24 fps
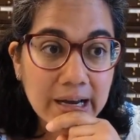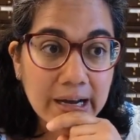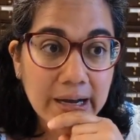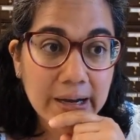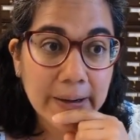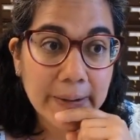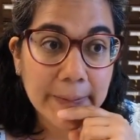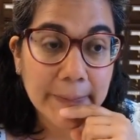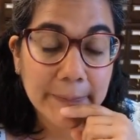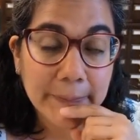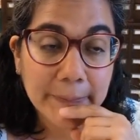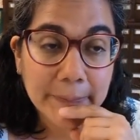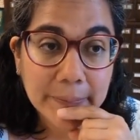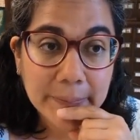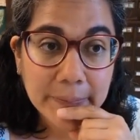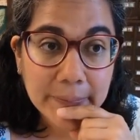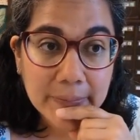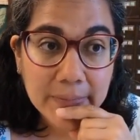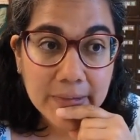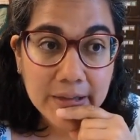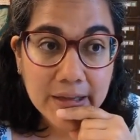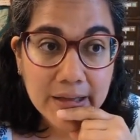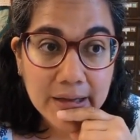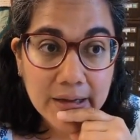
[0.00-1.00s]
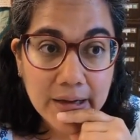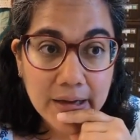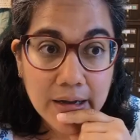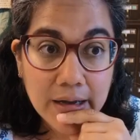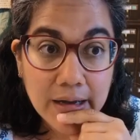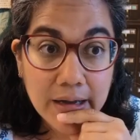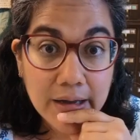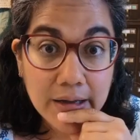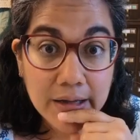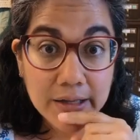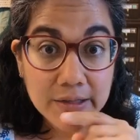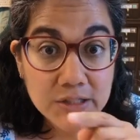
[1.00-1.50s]

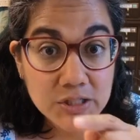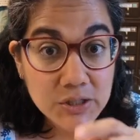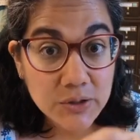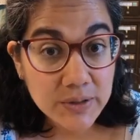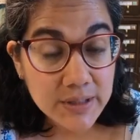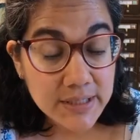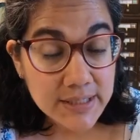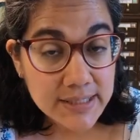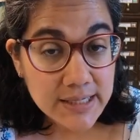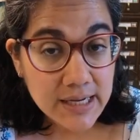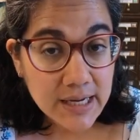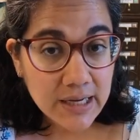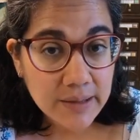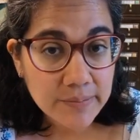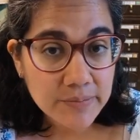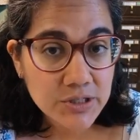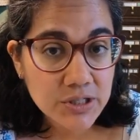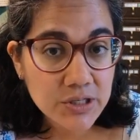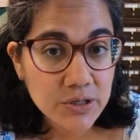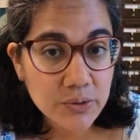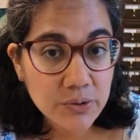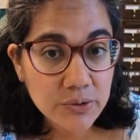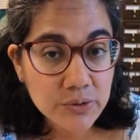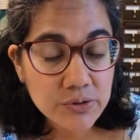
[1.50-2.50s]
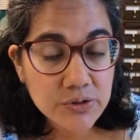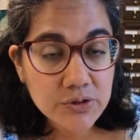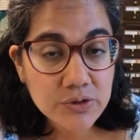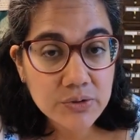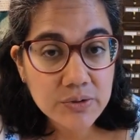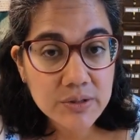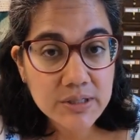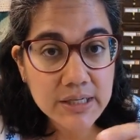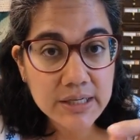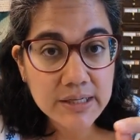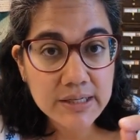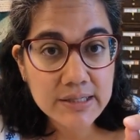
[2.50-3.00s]
And so this time she
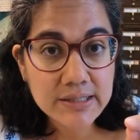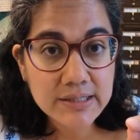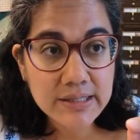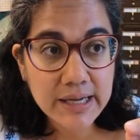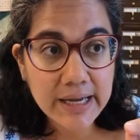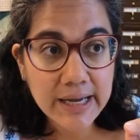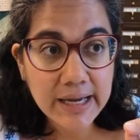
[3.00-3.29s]
also does